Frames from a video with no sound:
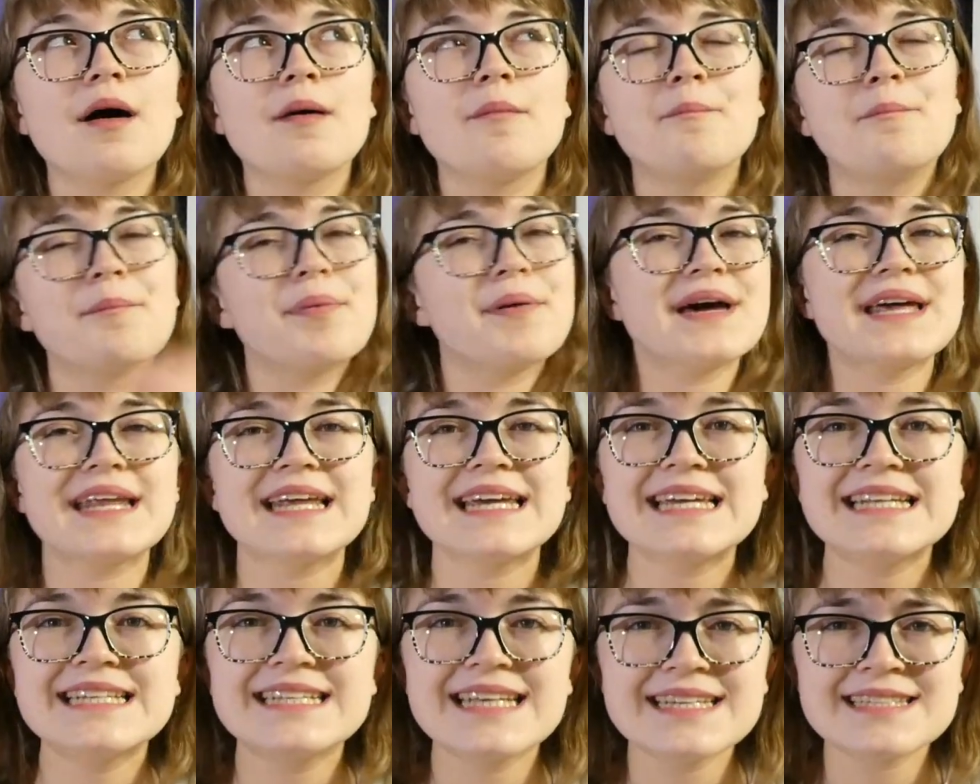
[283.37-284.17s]

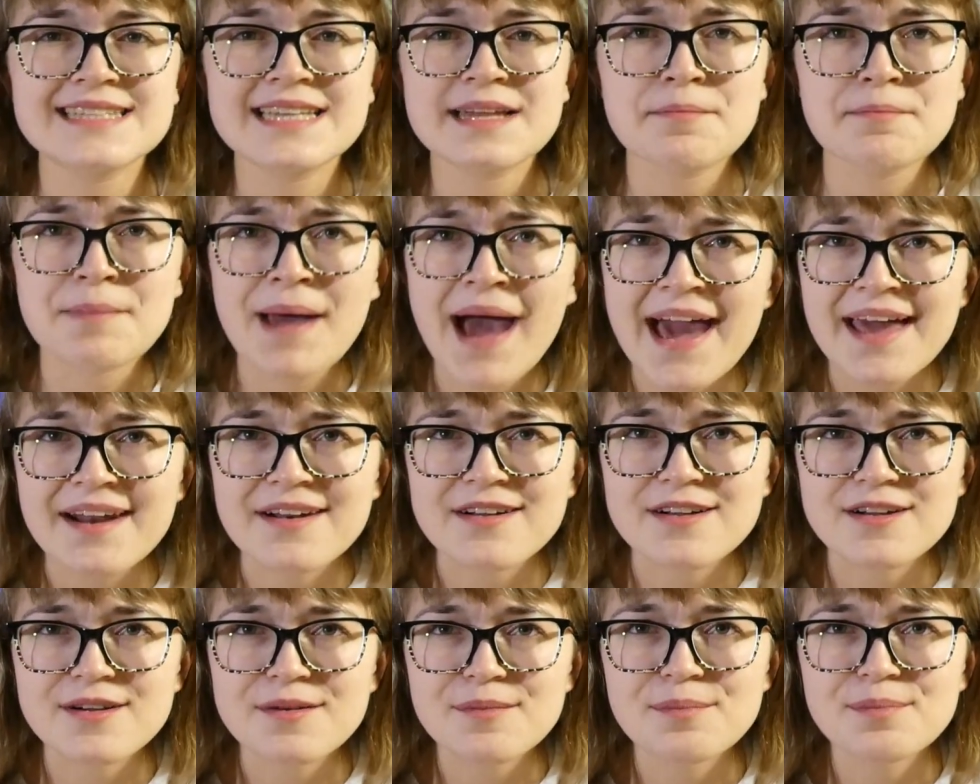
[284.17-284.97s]
but it doesn't
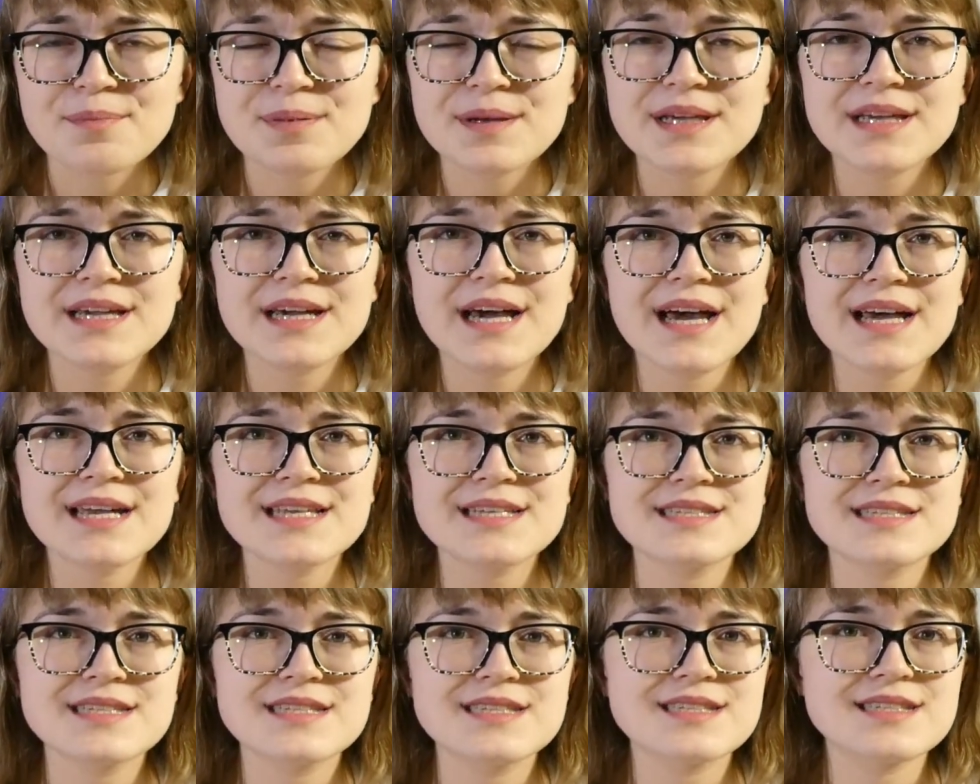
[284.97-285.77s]
matter
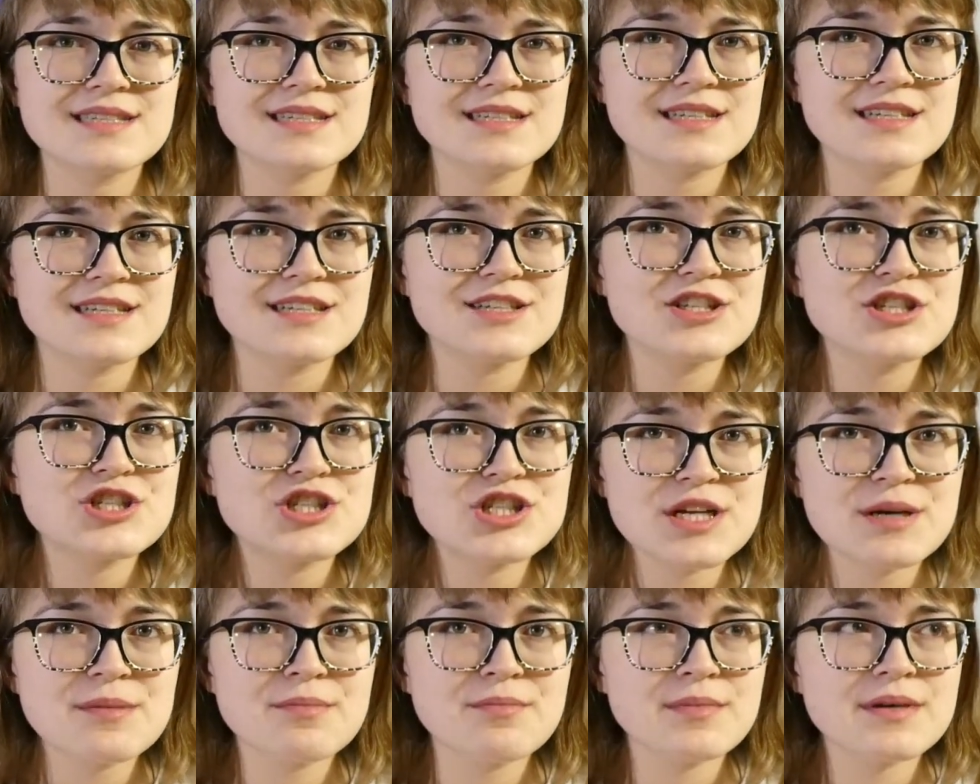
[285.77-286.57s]
because
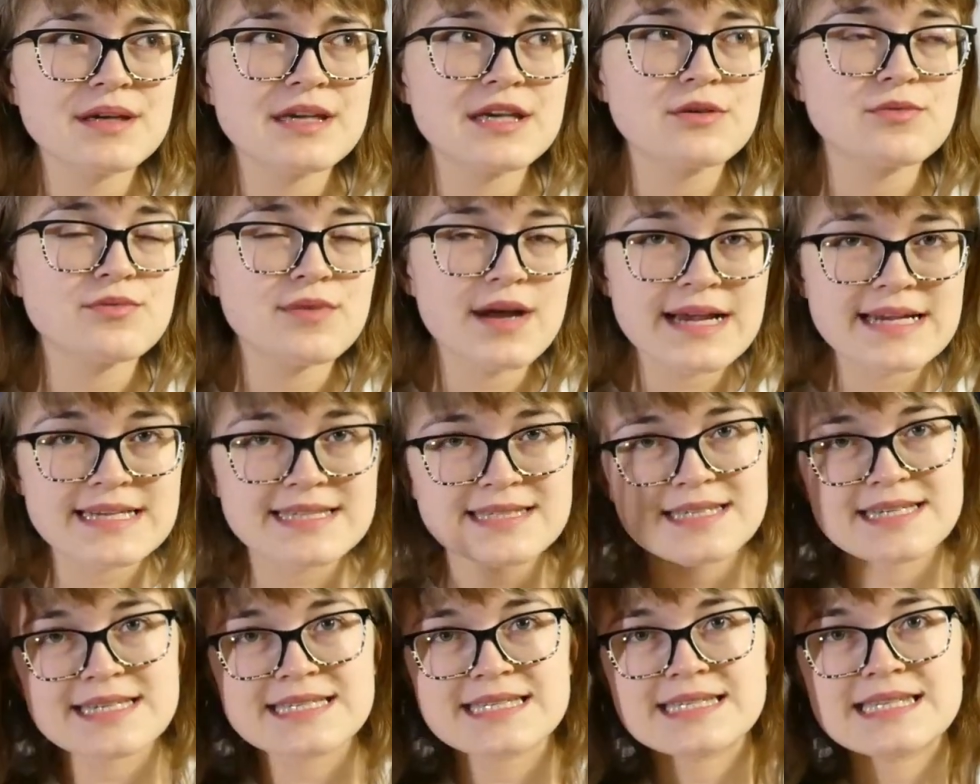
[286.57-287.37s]
Jim
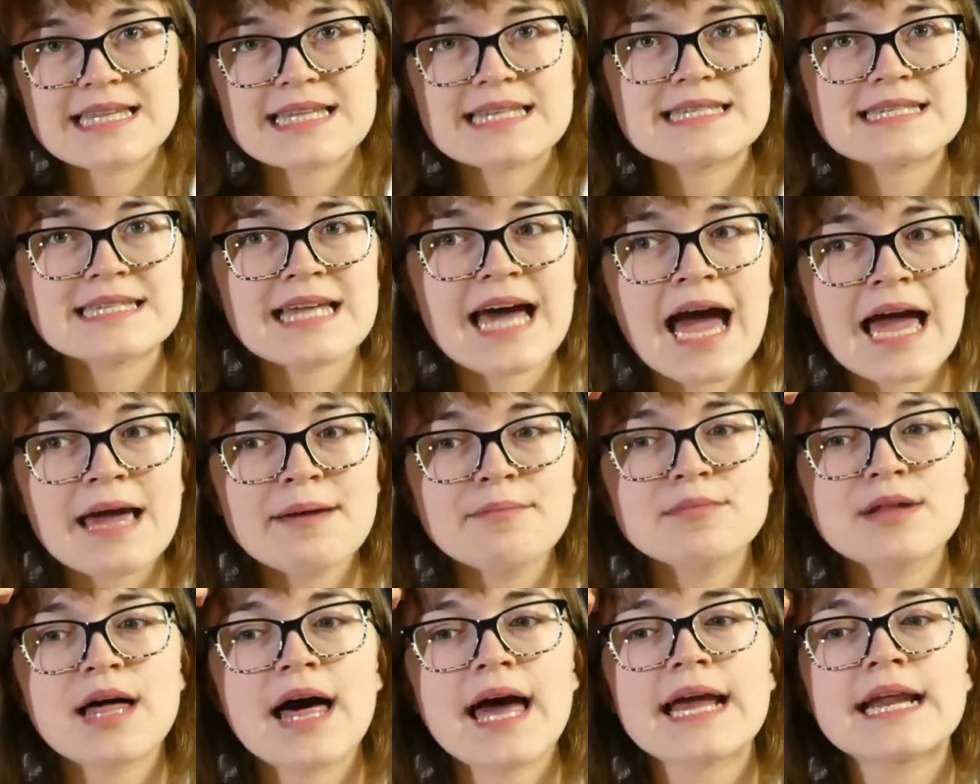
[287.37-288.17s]
erases this
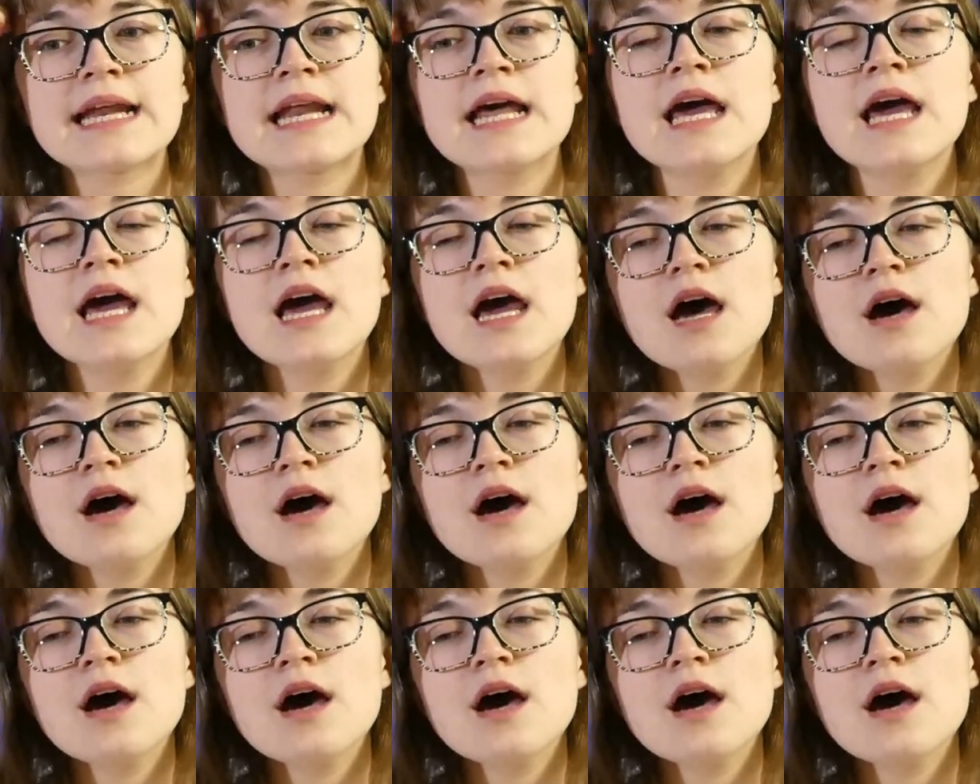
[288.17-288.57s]
timeline.